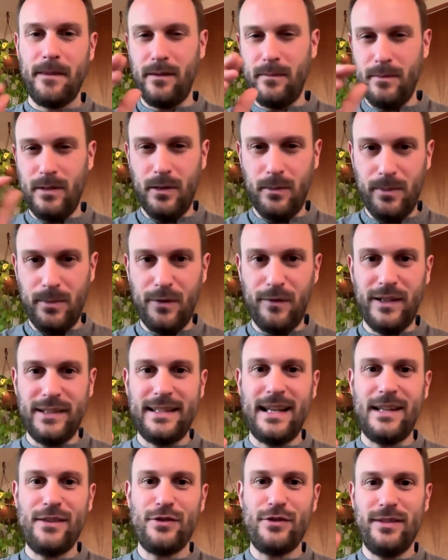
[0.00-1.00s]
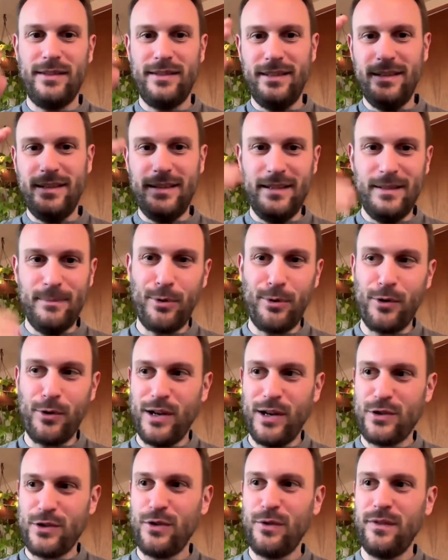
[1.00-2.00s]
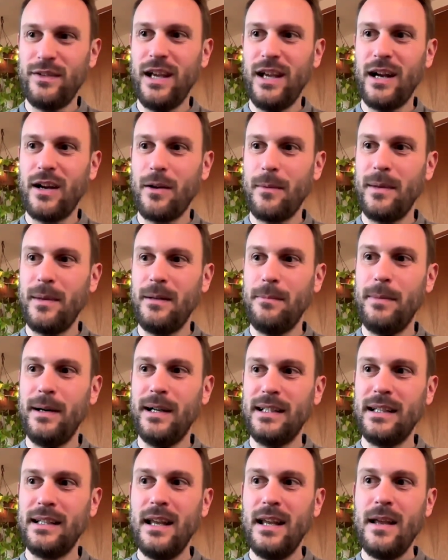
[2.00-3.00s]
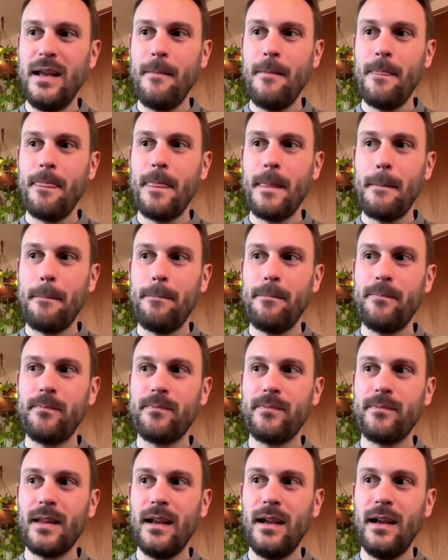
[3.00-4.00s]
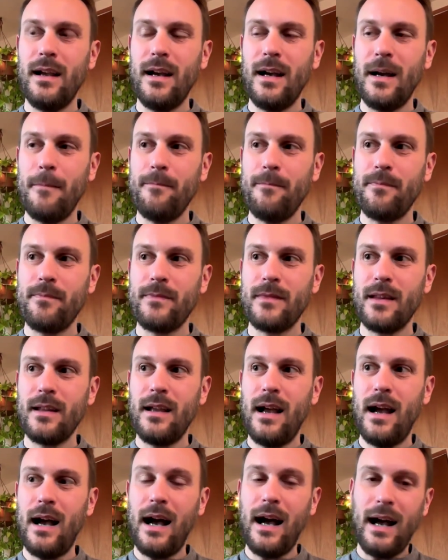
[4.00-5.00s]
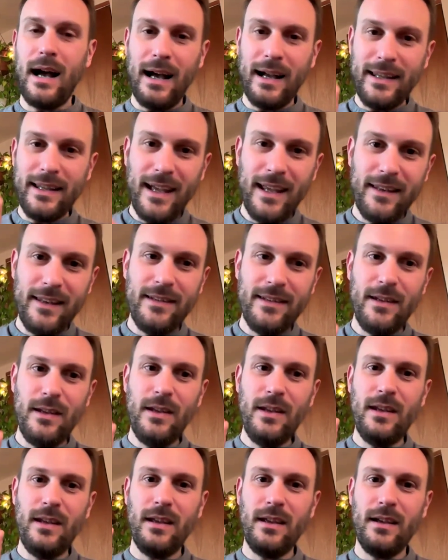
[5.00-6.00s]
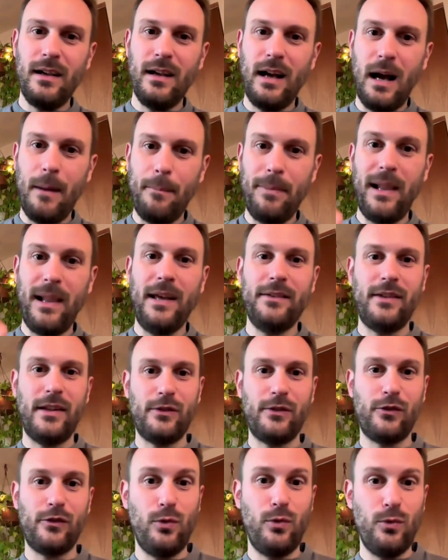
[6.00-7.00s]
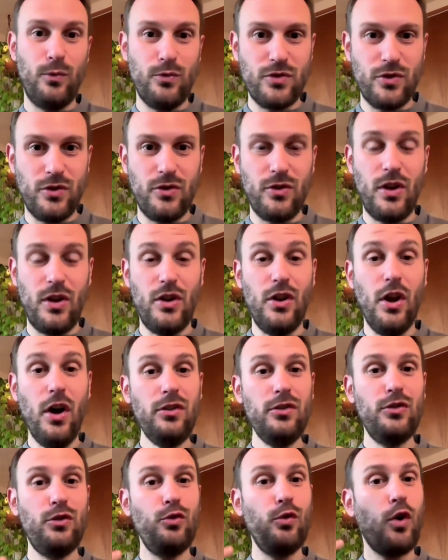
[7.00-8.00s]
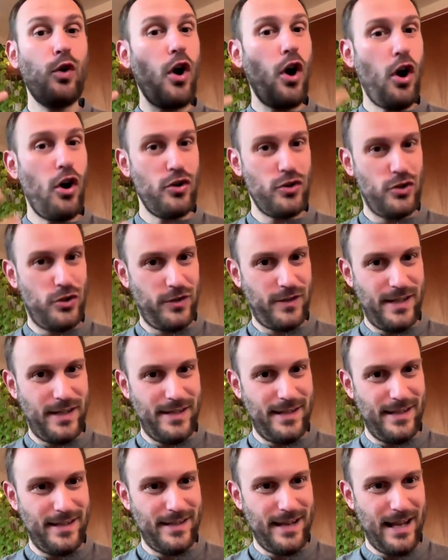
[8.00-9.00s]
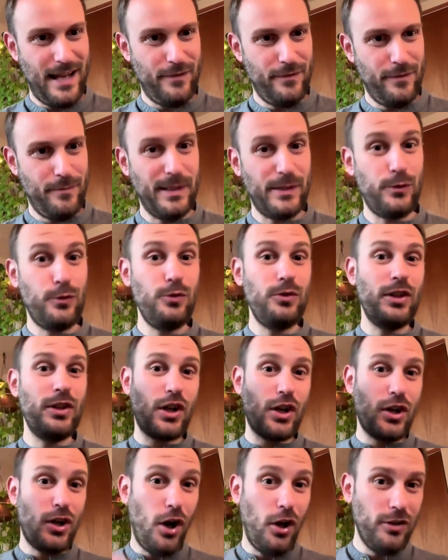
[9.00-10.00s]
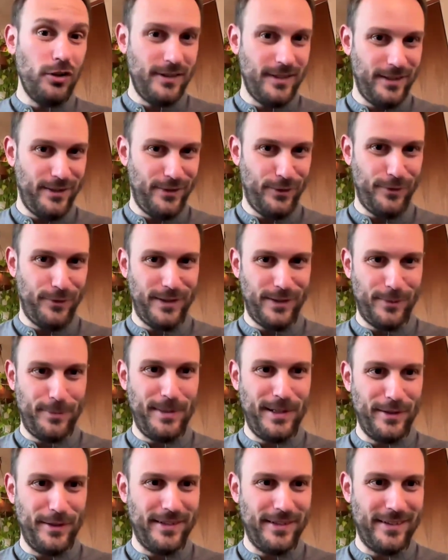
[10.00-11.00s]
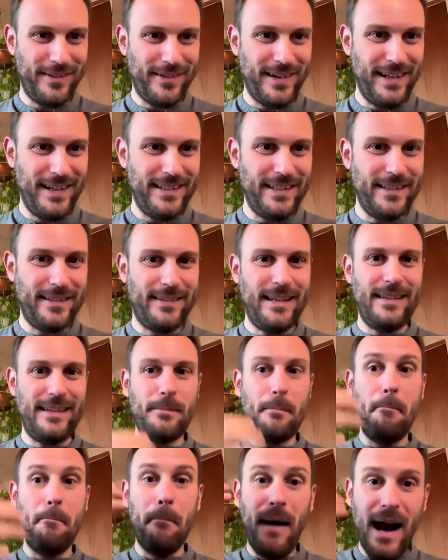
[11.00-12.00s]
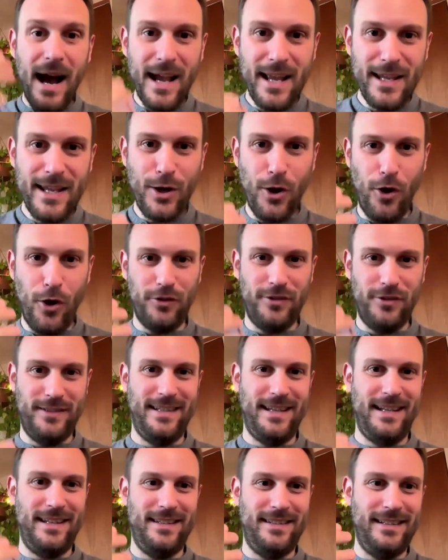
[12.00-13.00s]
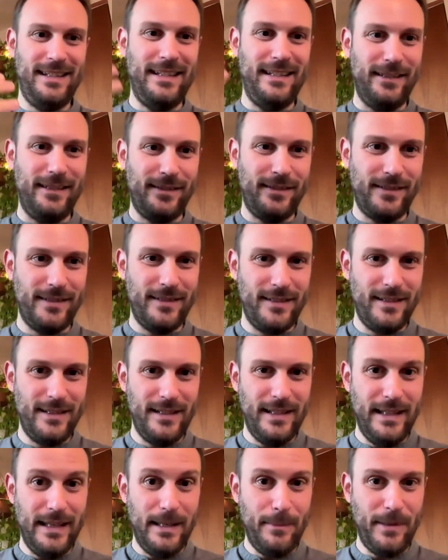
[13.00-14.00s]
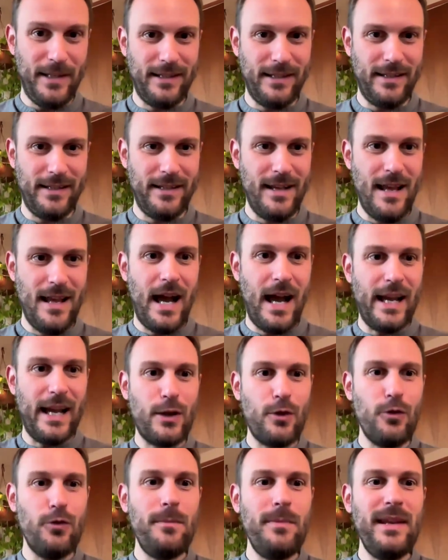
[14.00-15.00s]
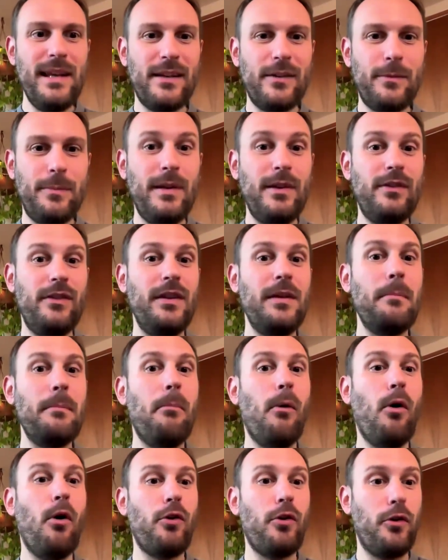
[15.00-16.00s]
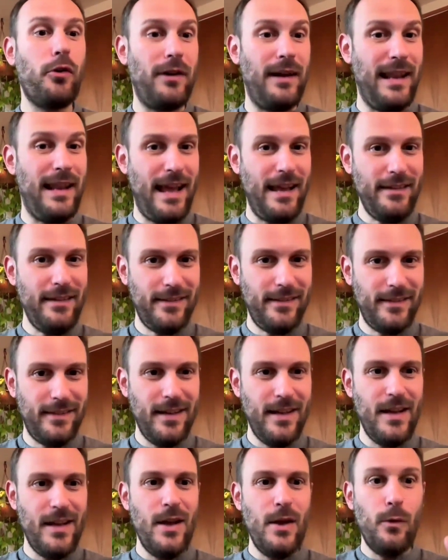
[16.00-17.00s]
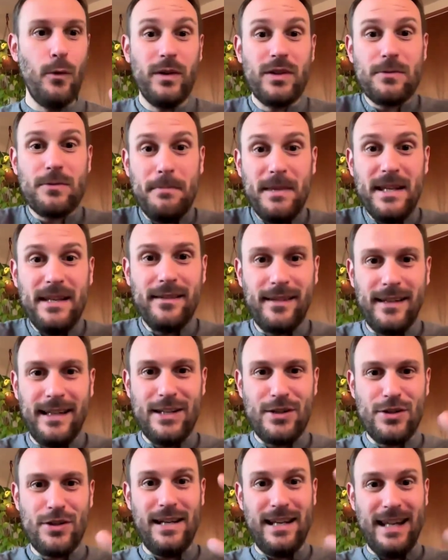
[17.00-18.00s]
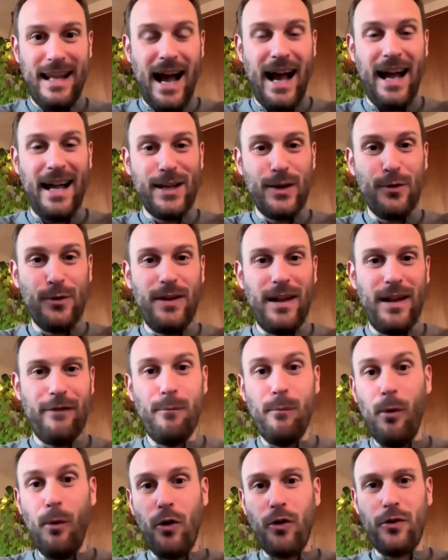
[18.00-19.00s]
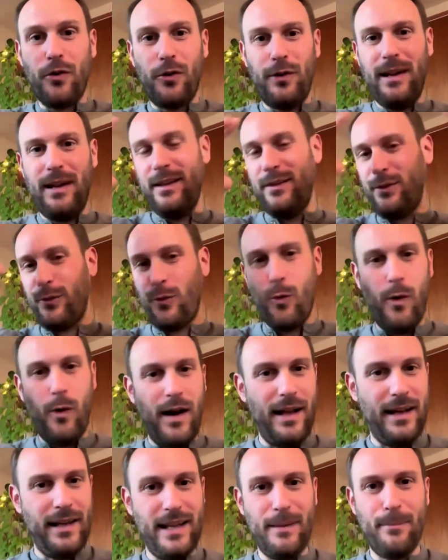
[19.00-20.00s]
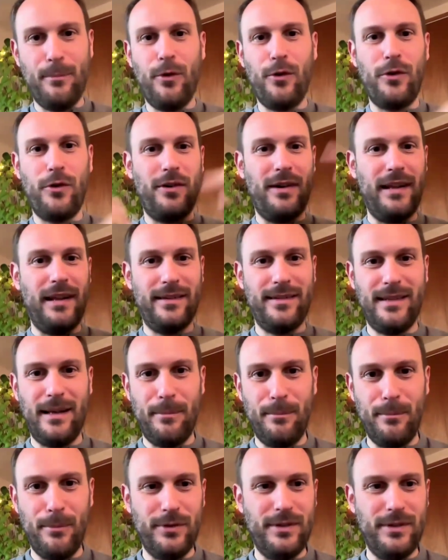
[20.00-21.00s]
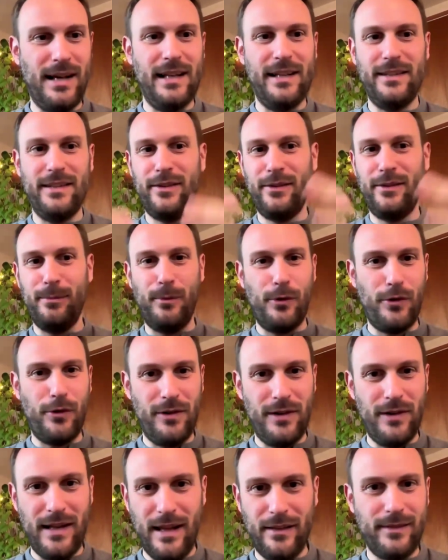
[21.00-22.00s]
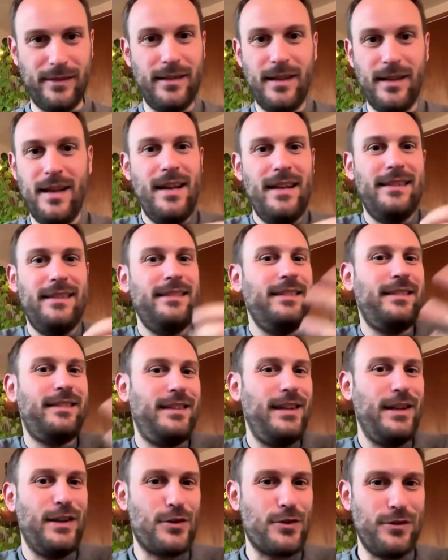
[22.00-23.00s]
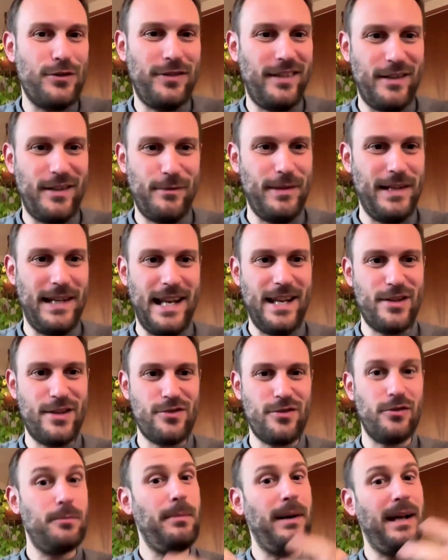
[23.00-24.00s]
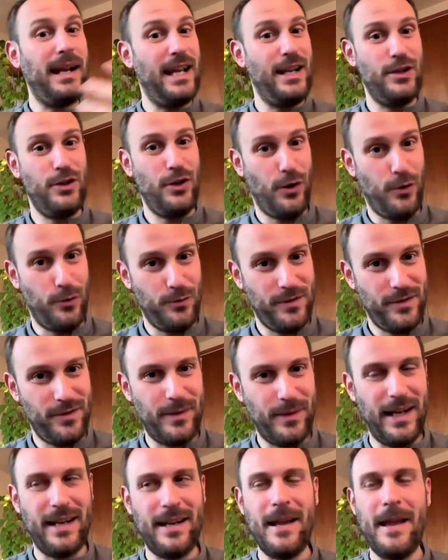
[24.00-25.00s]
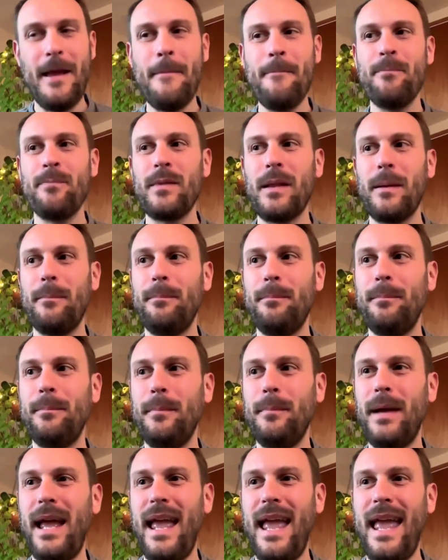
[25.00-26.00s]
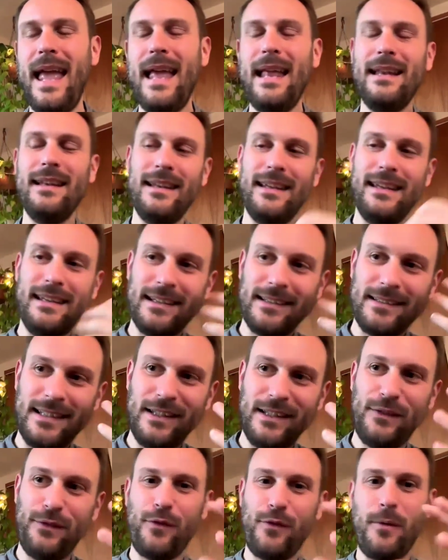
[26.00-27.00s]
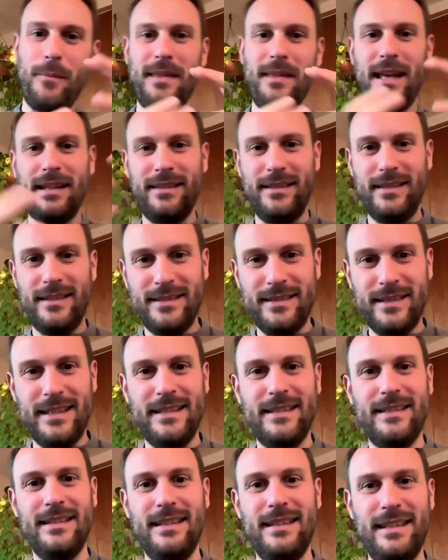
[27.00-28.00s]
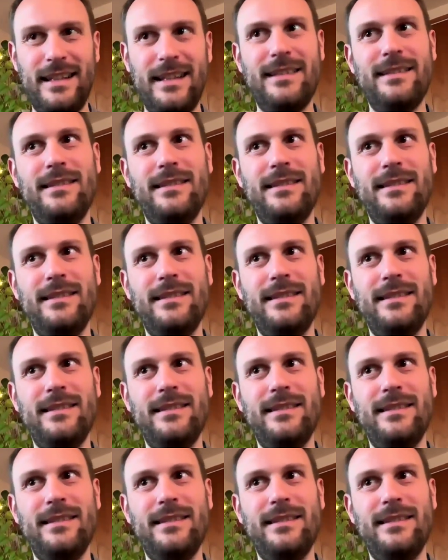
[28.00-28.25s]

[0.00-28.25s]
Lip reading: it's a little bit of a tangent in the progression of the argument, but um, IIT applies exclusion not to consciousness itself, but to the contents of experience, right? It says my content is limited. I could be experiencing more or less, which means literally I could have more or less qualia, more or less submodalities, more or less distinctions and relations, but I don't, right? And in a sense, from that, it